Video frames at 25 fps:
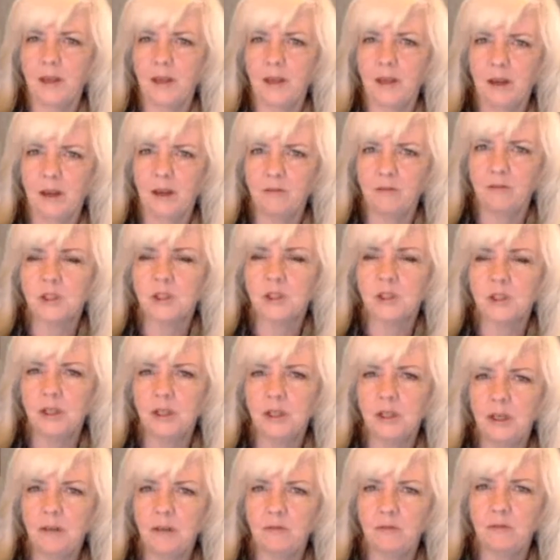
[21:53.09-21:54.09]
they have
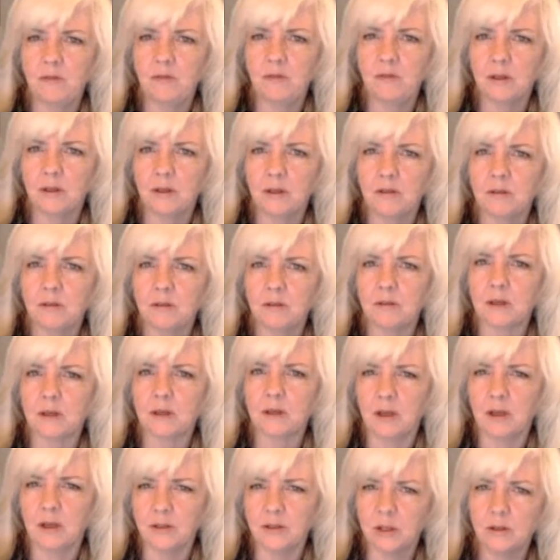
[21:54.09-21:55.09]
achieved
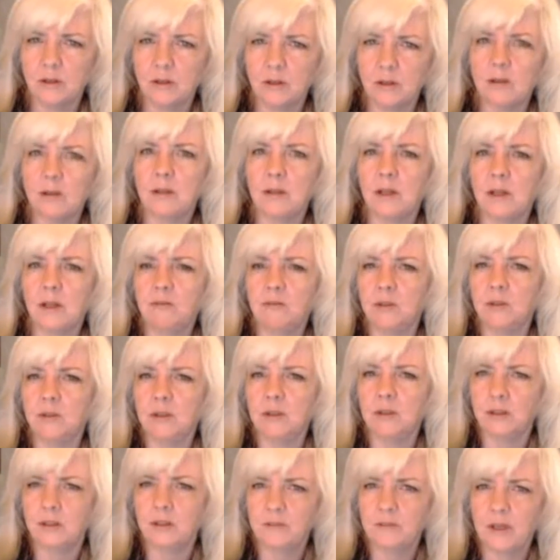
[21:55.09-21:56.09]
a certain
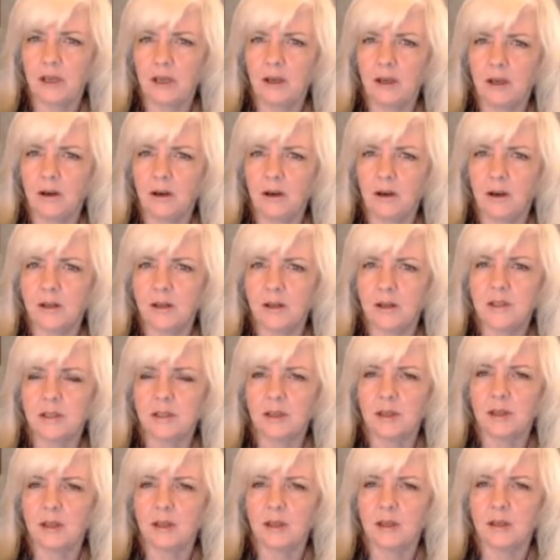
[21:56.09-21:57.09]
level of
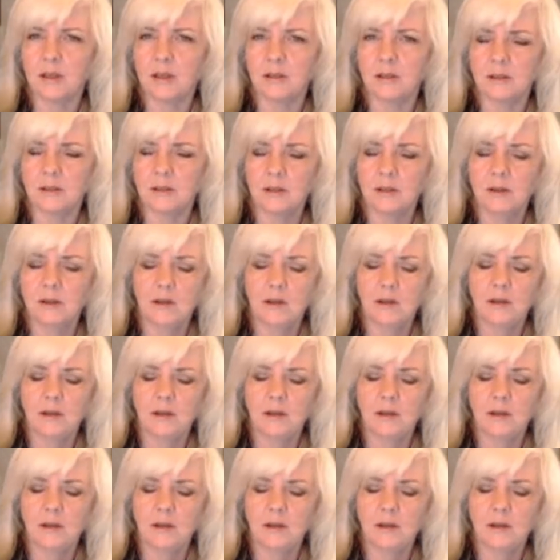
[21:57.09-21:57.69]
chaos and